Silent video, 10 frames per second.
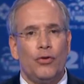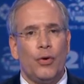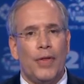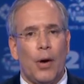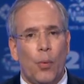
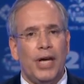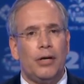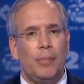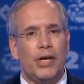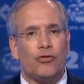so that we
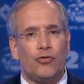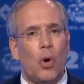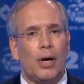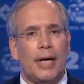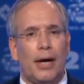could be a
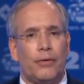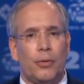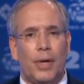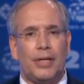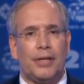strong
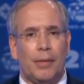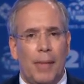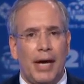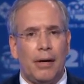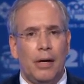counterweight to the
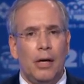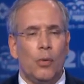mayor,